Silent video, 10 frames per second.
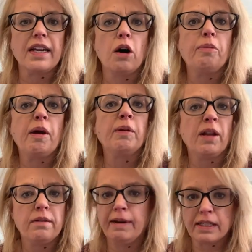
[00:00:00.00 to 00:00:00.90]
I know people
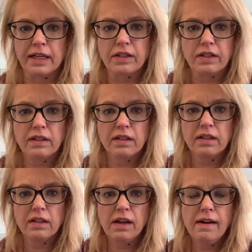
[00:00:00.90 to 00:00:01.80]
in the business.
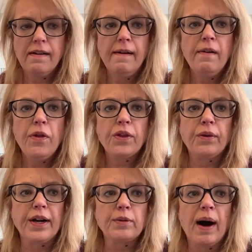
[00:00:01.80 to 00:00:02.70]

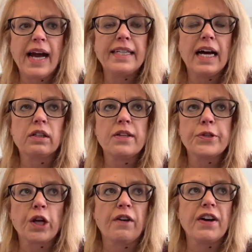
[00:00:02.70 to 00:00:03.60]
The reason why I tell
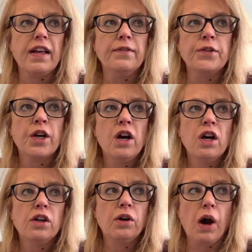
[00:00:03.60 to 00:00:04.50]
conservatives
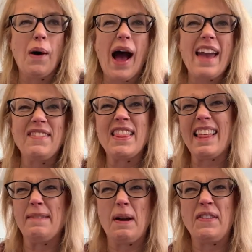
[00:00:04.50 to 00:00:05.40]
who go, I haven't
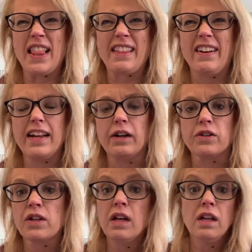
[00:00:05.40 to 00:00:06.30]
seen a movie in 30
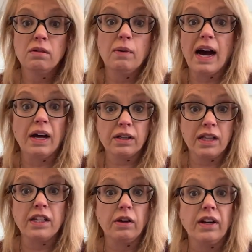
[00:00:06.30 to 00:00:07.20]
years, well,
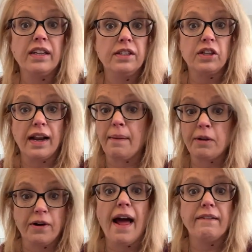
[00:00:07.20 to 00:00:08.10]
then you need to shut up.
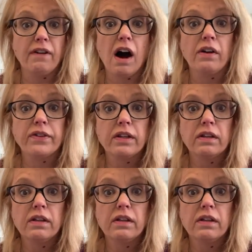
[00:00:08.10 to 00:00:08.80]
You're not involved.